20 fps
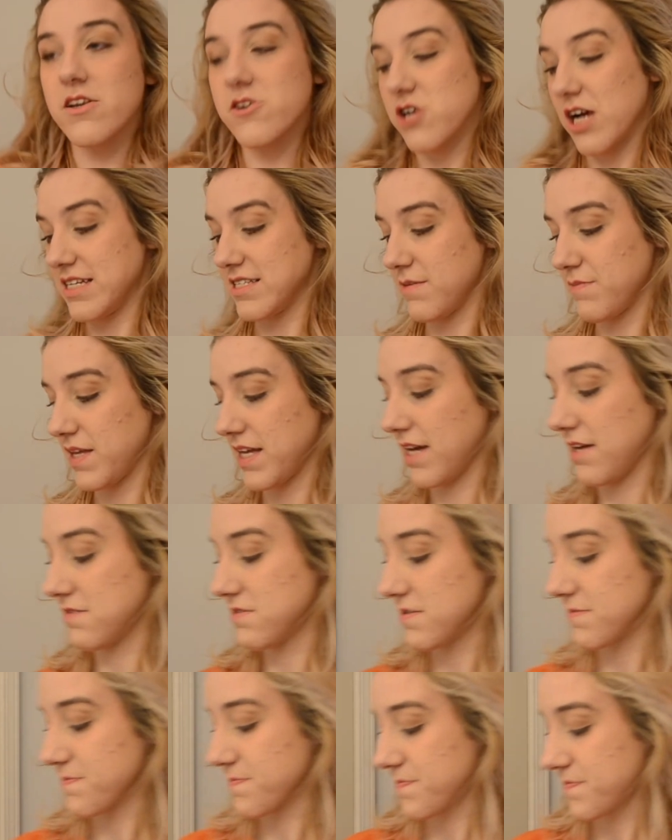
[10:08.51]
try something
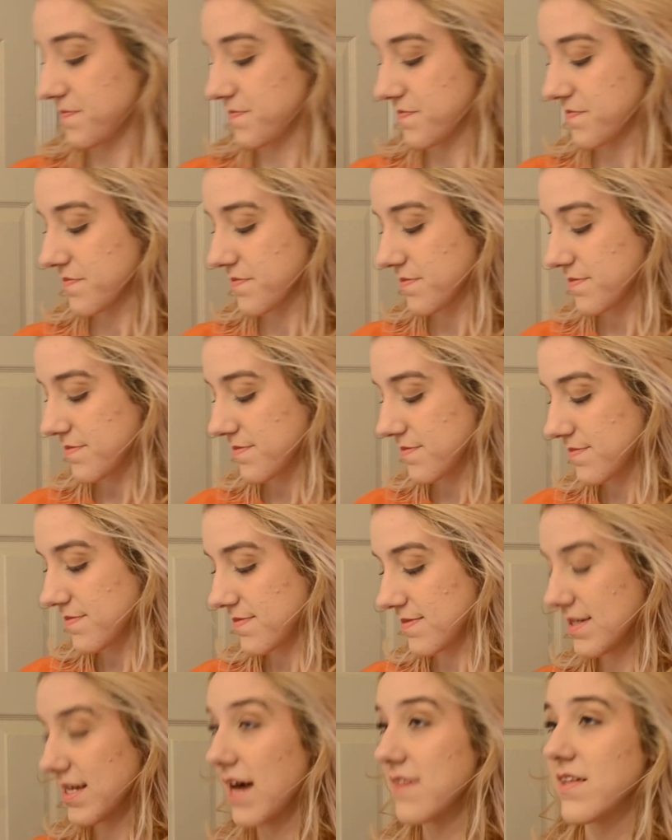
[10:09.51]
else.
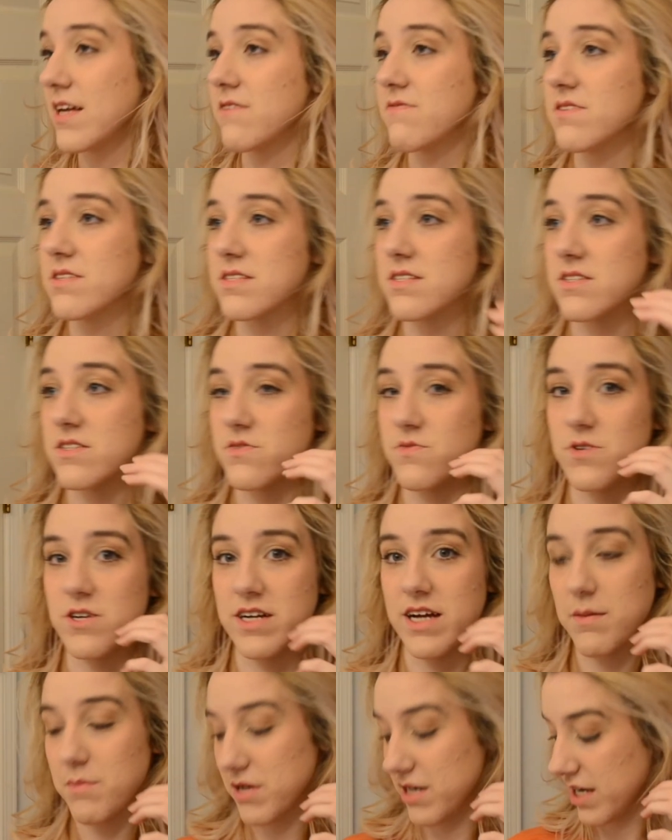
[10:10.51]
And then if this doesn't
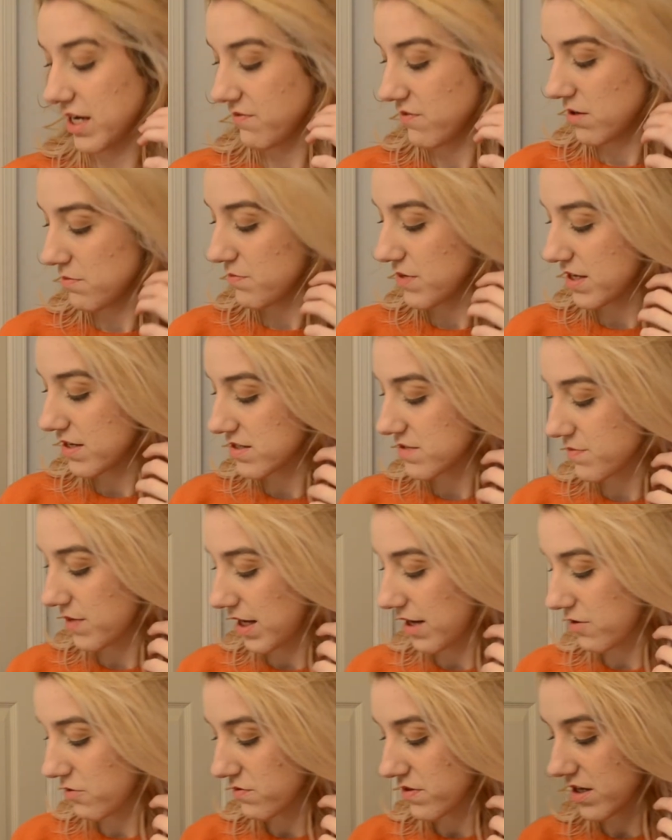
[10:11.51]
work, I'm gonna give up because
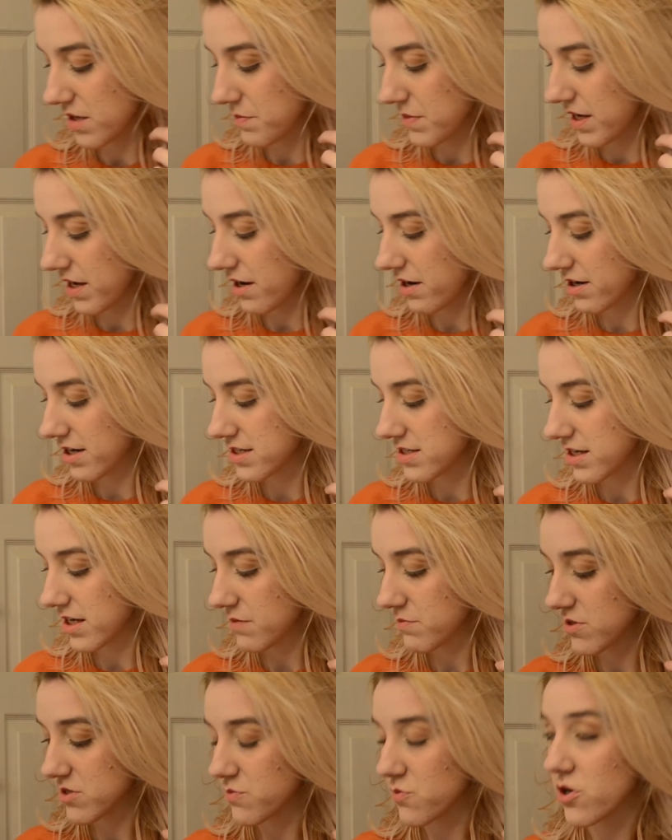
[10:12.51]
my, I don't think my hair can
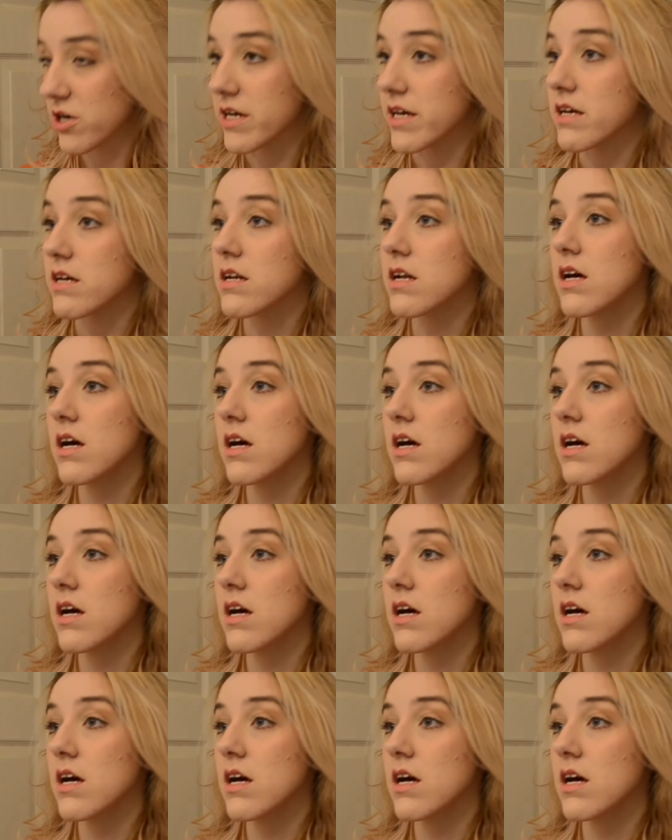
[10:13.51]
take much more heat.